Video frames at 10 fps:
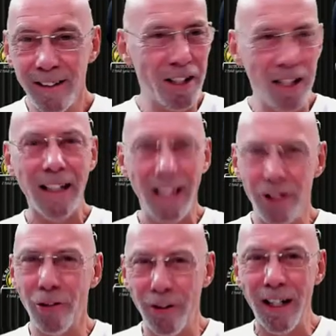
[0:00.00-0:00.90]
Don't you think
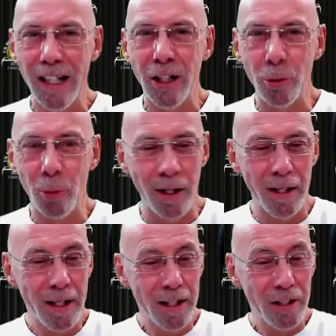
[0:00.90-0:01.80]
that's a really good
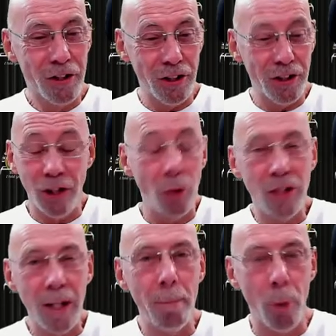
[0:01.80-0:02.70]
one? So
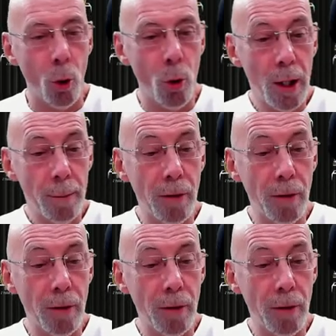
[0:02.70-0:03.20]
simple,